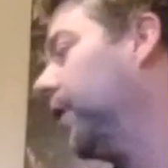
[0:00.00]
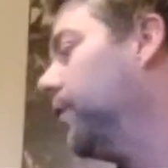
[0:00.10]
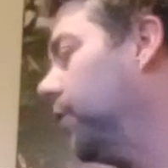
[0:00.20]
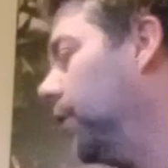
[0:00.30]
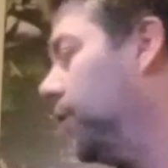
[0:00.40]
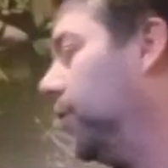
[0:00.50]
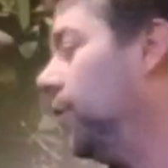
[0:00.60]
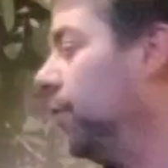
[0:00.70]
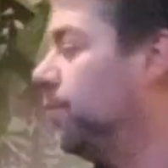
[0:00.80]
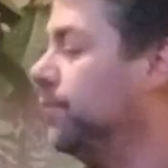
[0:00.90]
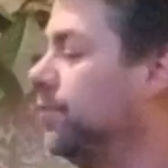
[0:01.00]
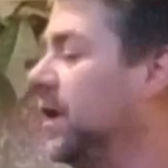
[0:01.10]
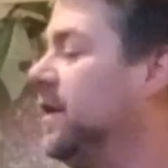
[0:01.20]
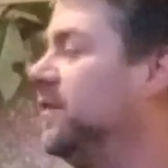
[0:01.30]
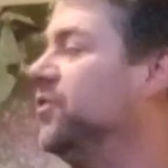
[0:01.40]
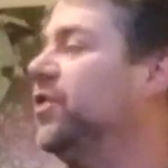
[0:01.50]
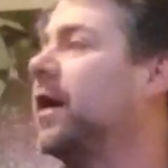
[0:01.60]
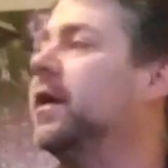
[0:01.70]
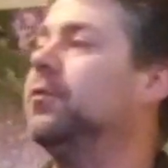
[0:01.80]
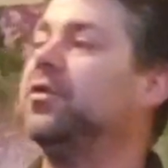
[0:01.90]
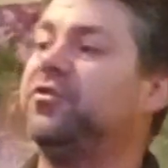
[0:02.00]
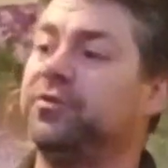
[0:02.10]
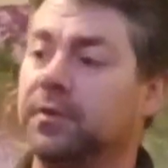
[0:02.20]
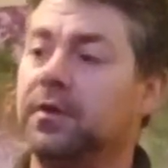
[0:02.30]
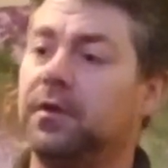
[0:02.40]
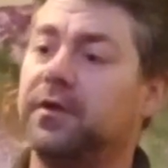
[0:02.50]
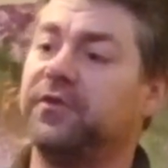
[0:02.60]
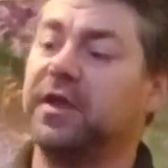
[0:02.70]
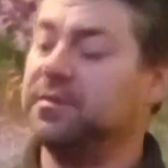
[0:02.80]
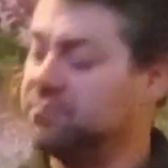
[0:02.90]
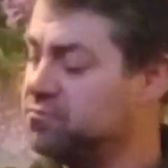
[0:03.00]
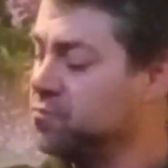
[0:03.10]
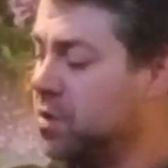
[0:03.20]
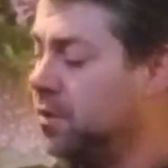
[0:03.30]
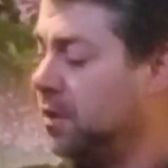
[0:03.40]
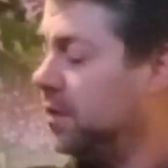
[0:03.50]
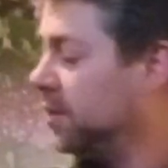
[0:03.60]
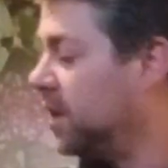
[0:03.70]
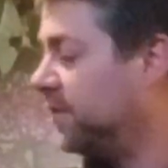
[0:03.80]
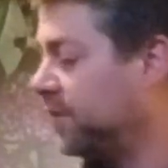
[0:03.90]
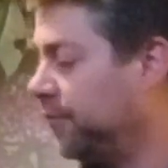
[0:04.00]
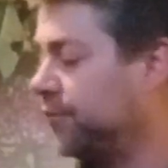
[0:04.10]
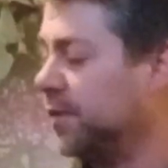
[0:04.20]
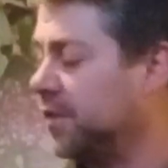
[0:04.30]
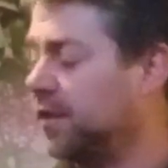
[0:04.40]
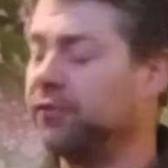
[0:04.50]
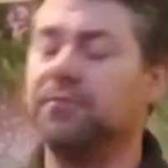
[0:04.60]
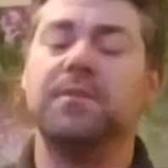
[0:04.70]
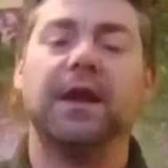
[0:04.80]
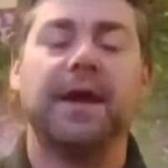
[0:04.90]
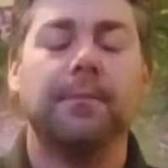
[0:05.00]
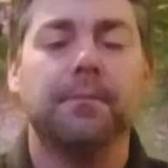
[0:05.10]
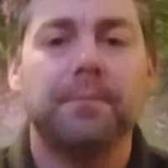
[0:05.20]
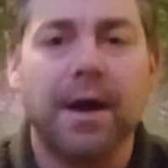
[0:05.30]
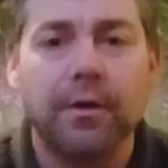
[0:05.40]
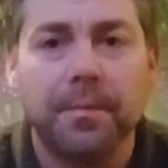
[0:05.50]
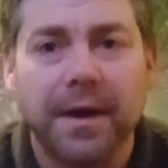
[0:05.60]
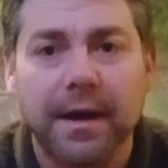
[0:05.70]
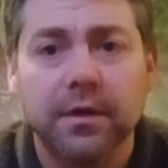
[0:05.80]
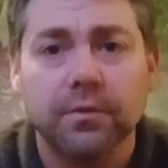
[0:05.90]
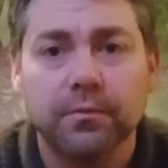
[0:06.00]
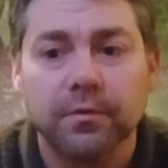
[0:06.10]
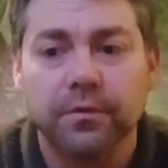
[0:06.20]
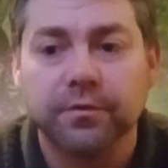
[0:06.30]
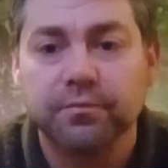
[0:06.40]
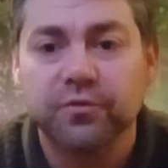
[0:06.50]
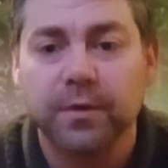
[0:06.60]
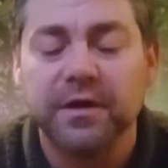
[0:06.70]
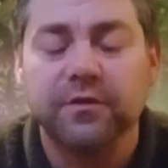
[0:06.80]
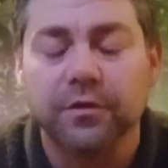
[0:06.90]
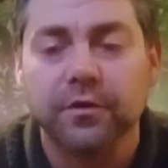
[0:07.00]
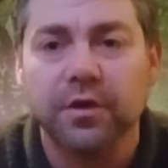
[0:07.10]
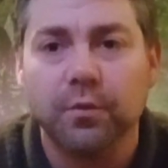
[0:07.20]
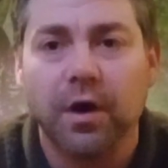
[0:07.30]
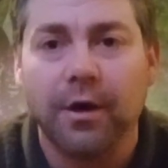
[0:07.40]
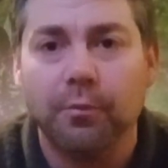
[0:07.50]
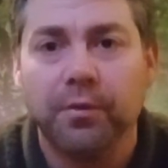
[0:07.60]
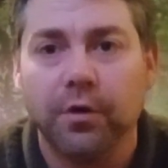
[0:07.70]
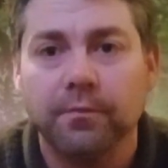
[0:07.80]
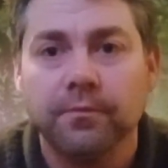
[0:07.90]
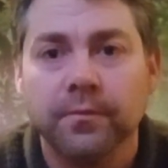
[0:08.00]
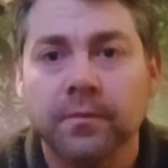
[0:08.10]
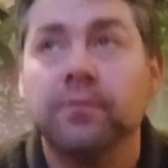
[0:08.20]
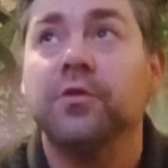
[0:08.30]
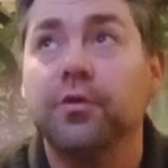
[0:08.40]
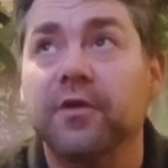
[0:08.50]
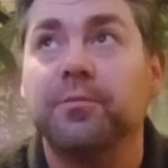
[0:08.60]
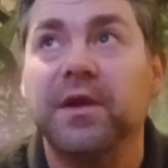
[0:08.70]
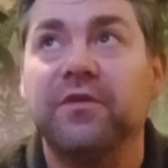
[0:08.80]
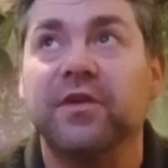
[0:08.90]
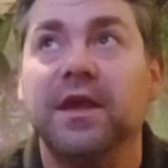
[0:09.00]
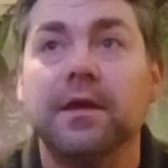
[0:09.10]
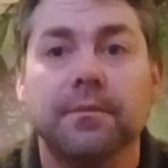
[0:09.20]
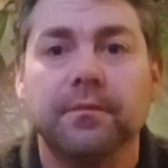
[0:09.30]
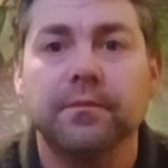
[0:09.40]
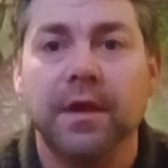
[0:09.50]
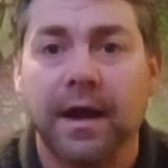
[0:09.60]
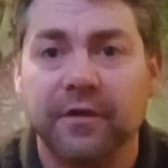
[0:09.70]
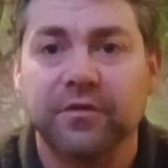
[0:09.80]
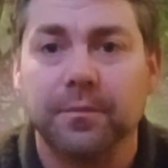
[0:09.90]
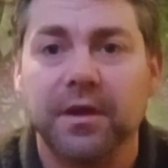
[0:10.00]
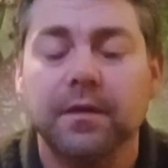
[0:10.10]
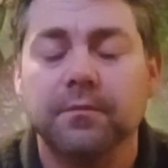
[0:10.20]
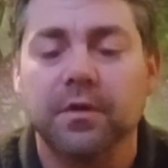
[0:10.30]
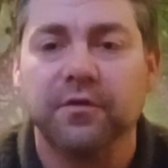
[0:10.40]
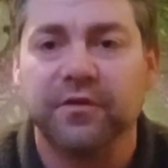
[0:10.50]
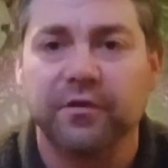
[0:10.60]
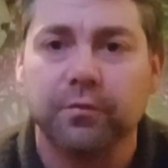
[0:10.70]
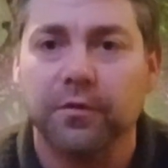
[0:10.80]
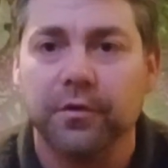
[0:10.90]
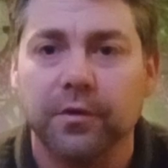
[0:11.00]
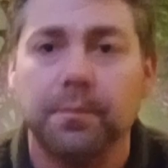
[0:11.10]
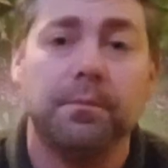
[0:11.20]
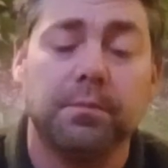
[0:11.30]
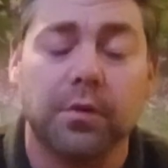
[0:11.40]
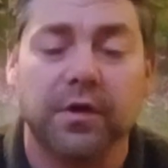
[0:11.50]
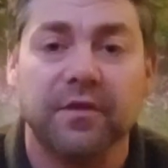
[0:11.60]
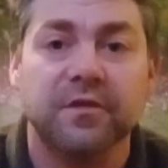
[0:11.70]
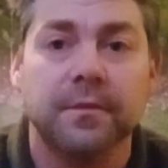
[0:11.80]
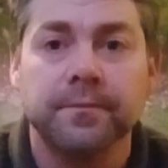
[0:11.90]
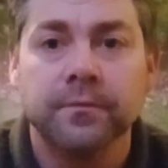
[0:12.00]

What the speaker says: thing, the heated jacket, which, like I say, get yourself a 20,000 milliamp power pack with 20 to 30 watt output. USB-C, it has to be, because that's what the plug is.